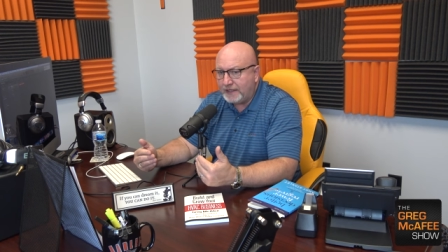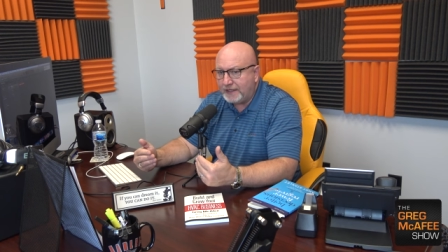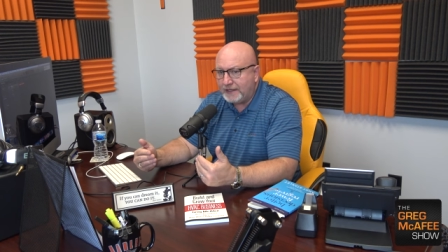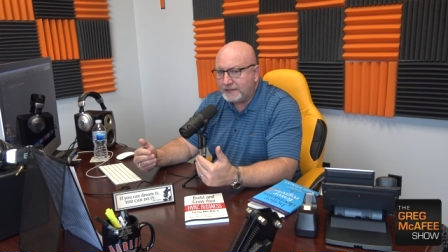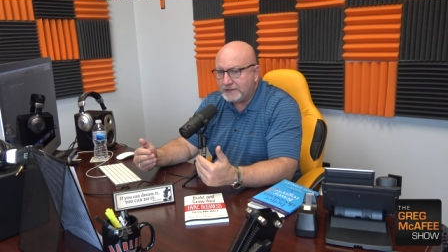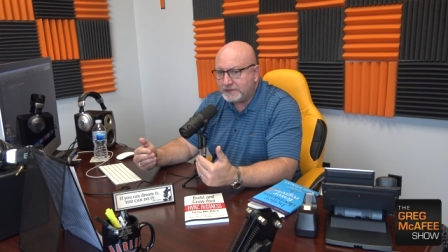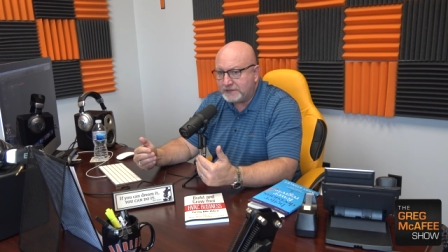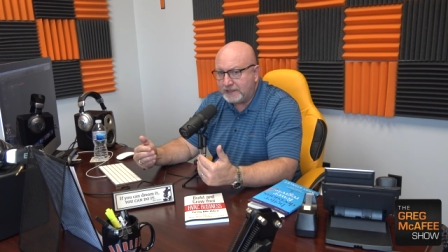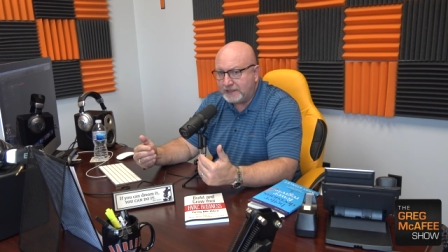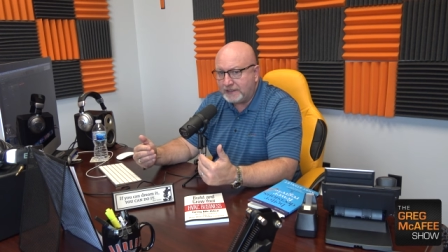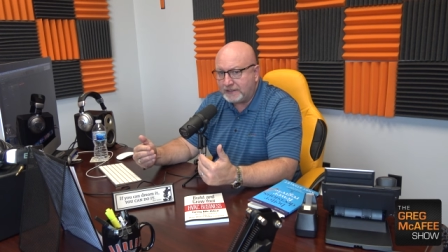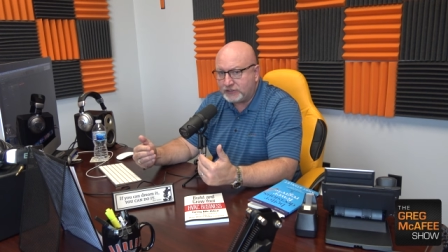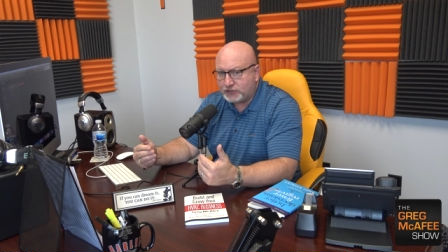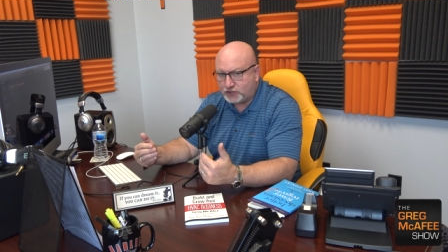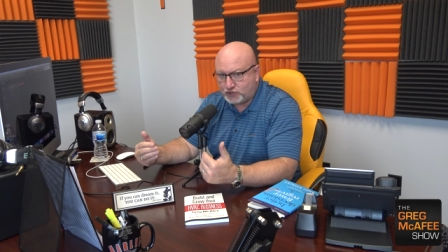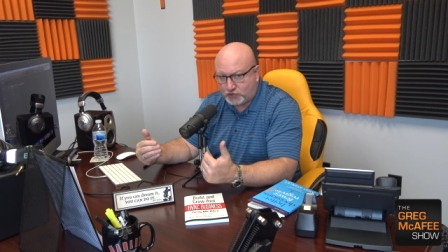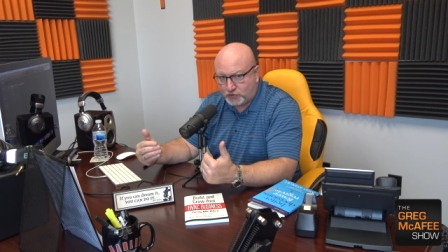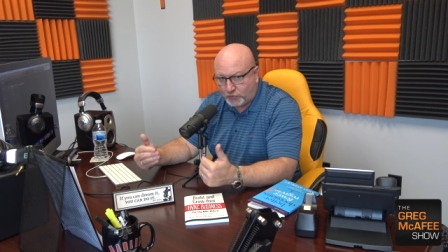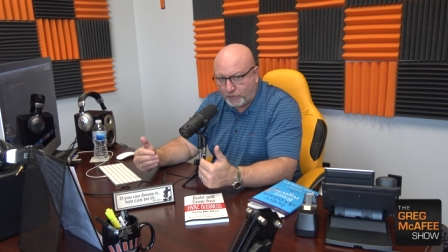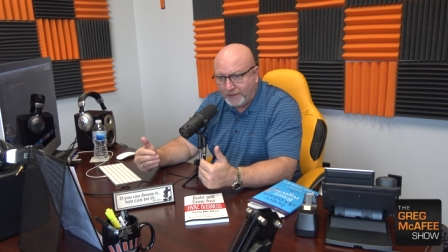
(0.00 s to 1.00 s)
is
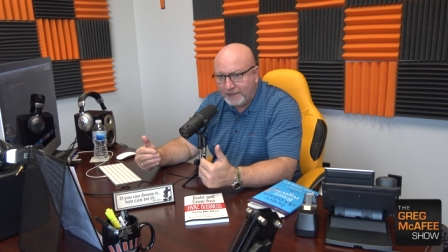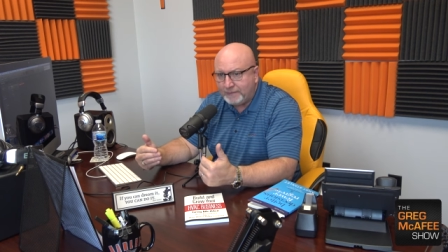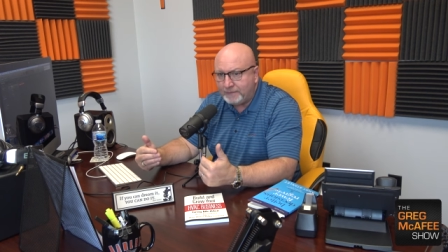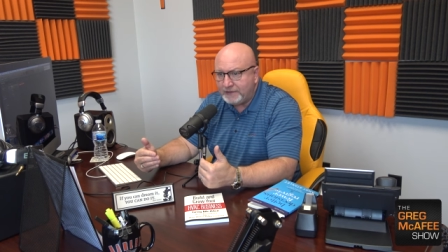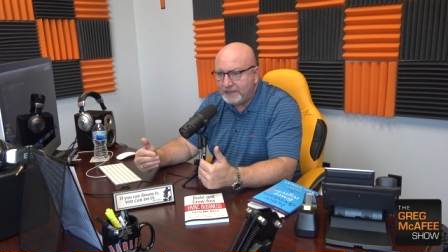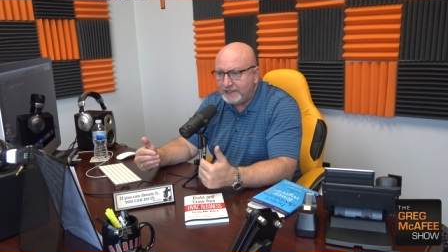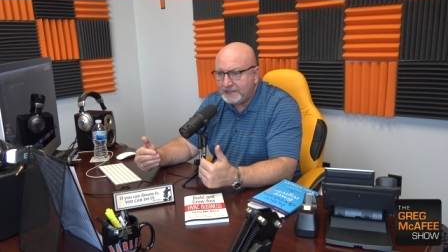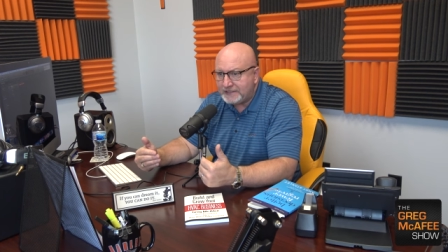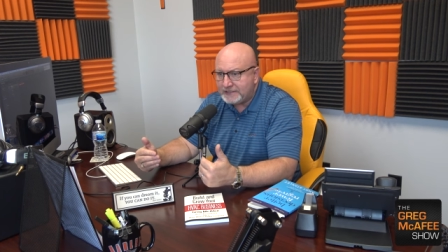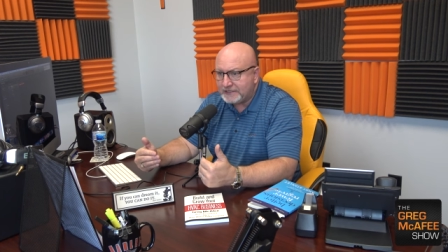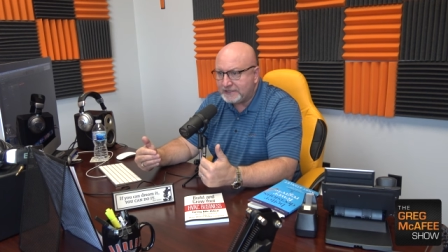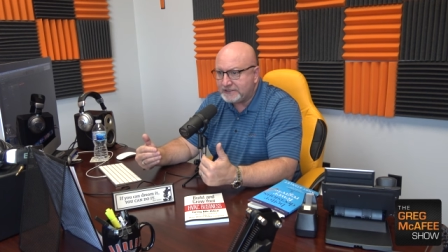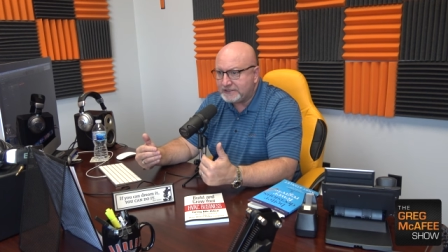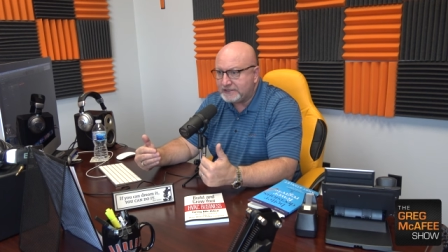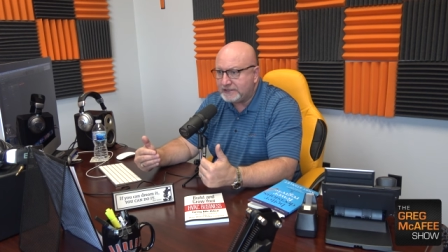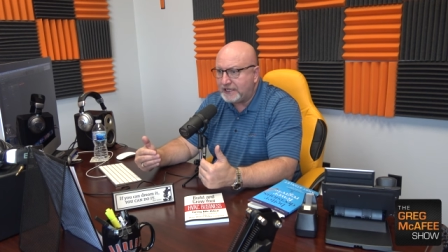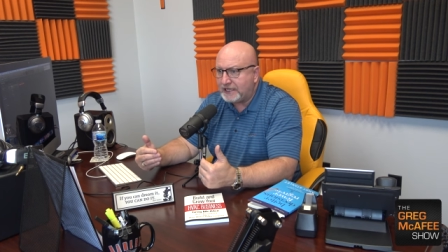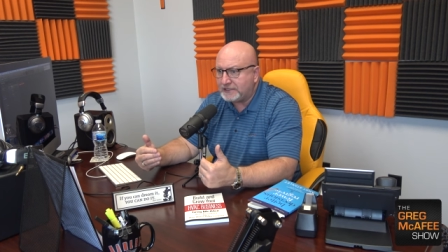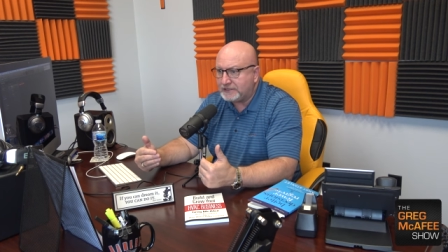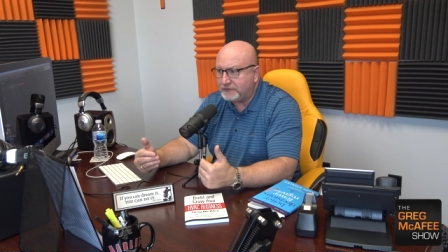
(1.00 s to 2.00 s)
extremely
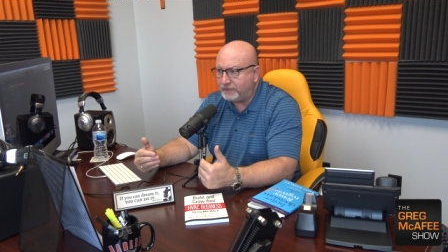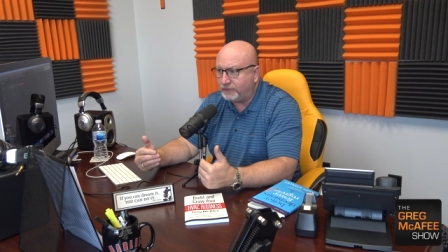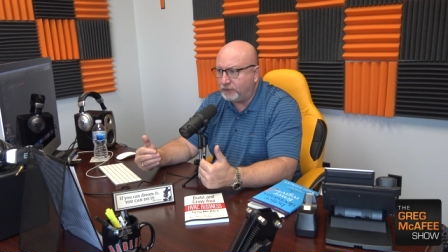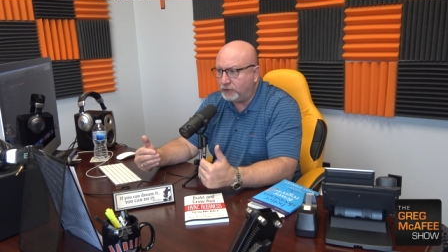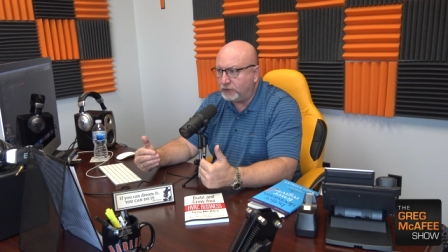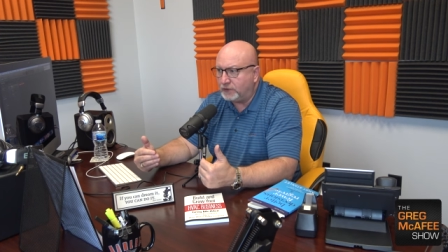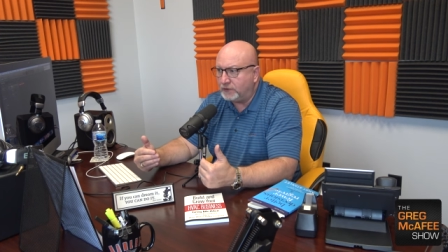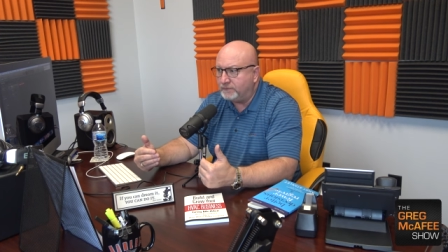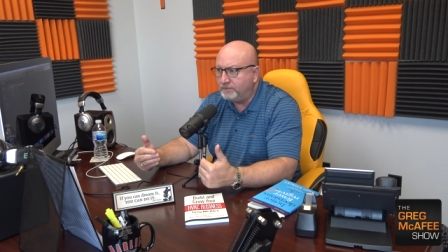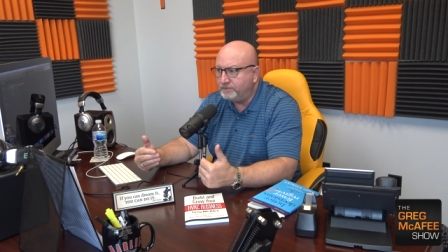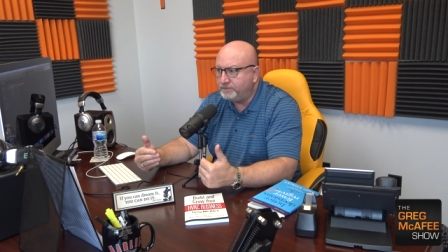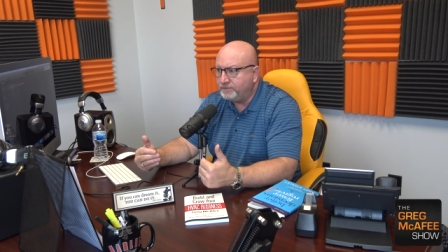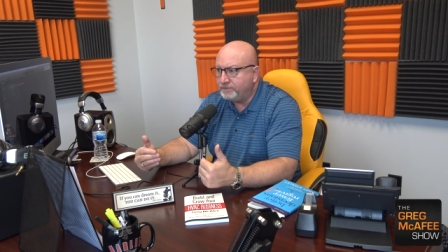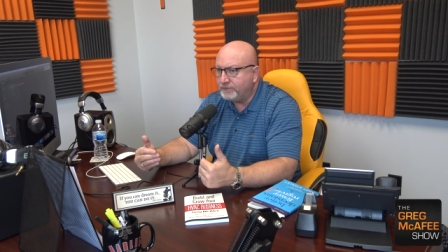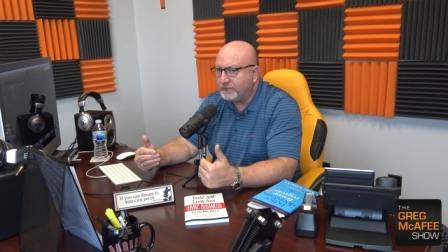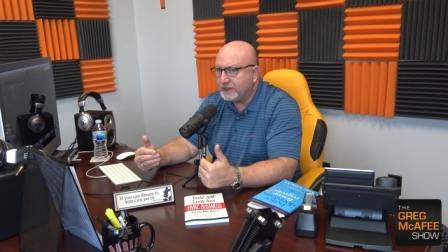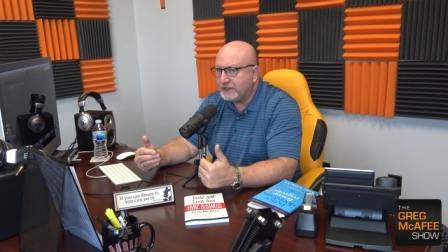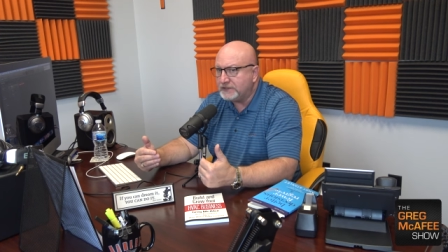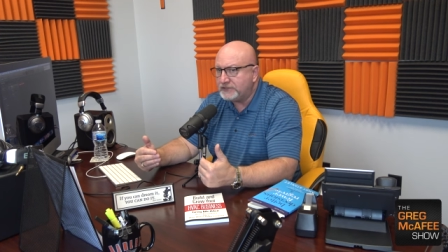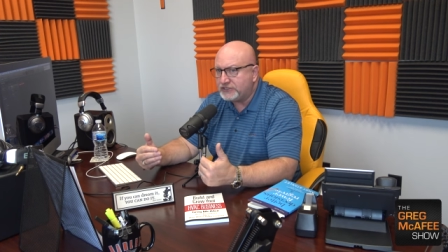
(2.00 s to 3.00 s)
successful
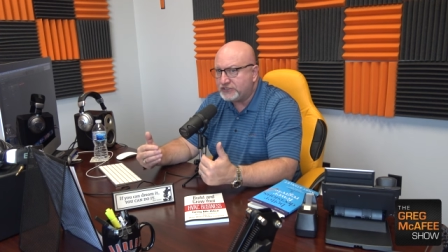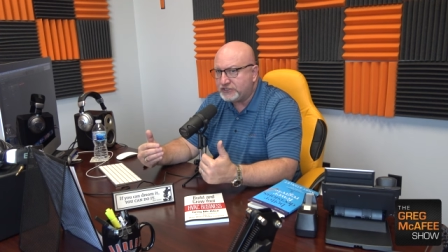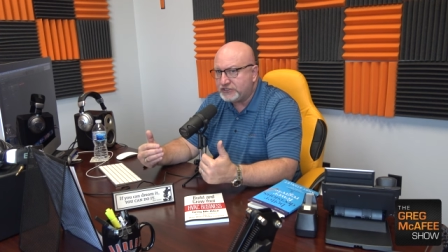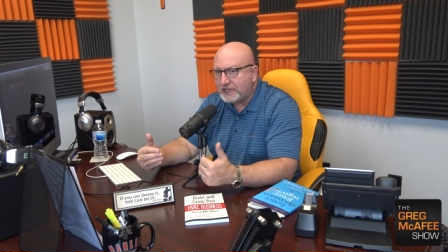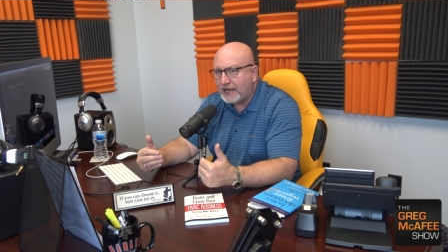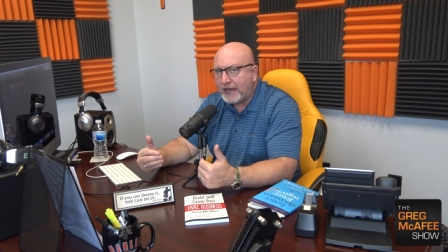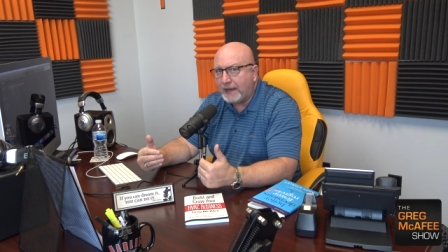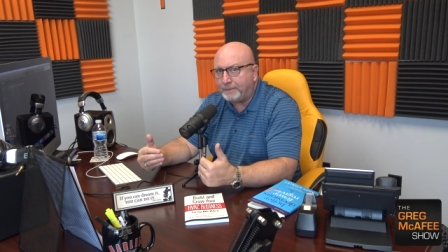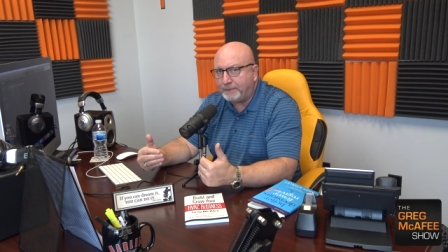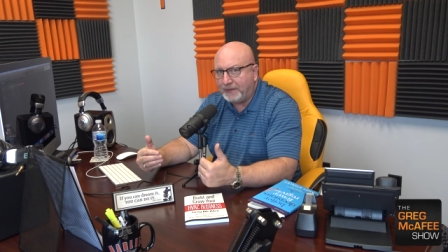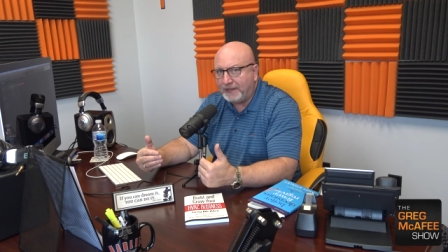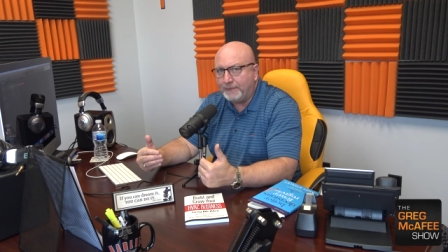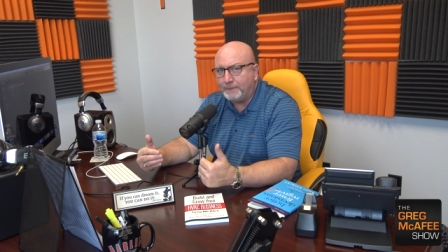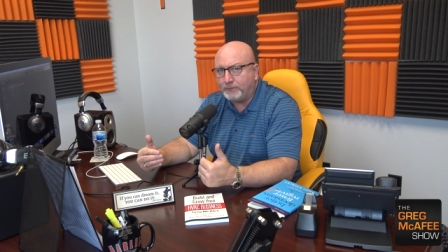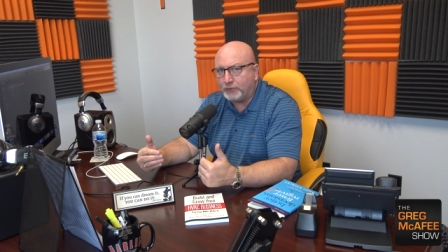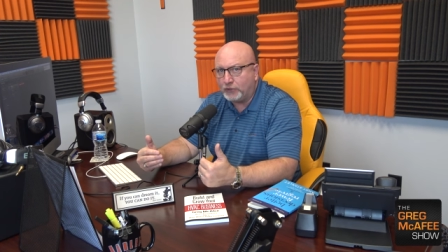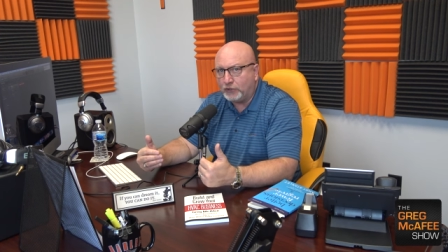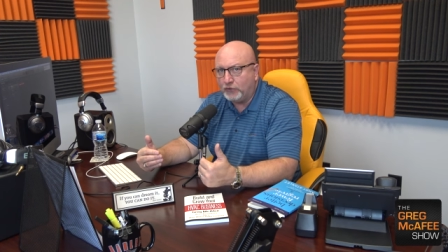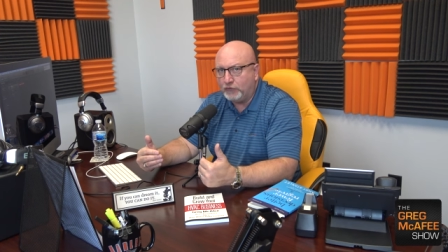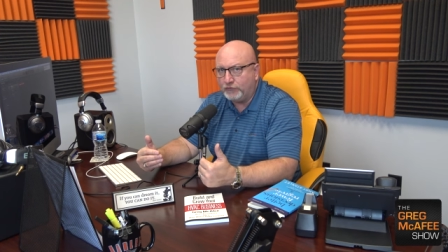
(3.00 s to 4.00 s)
stop
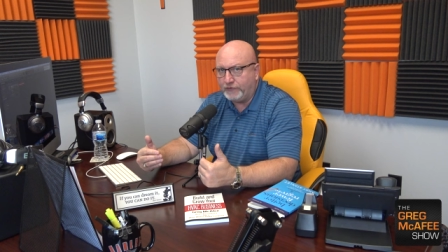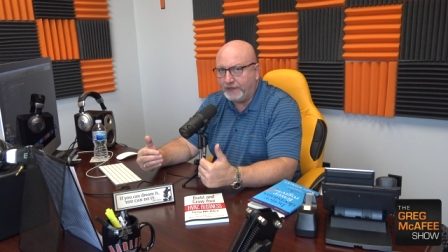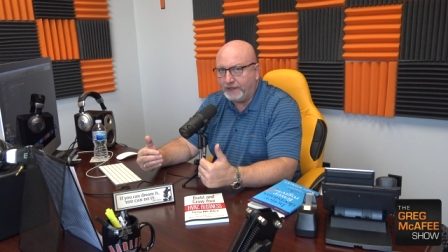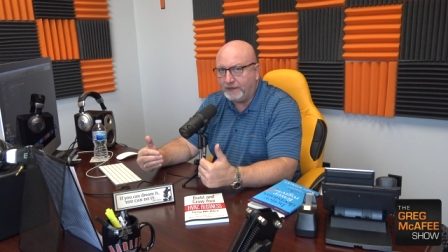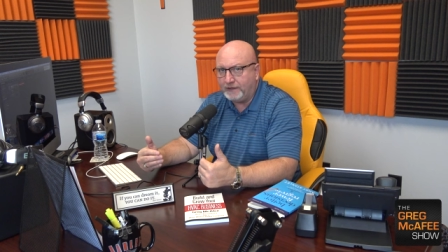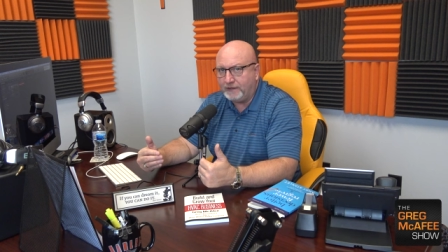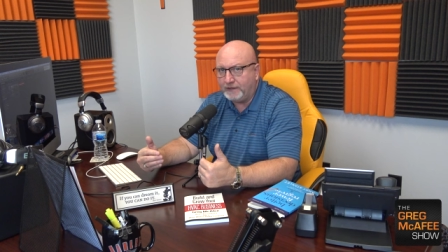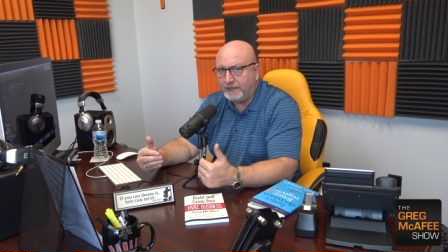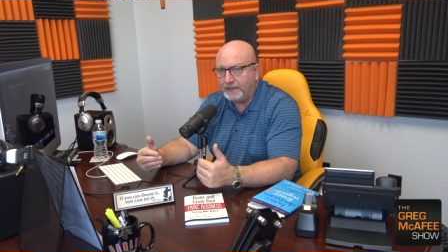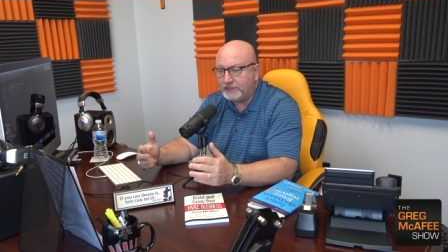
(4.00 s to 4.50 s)
improving.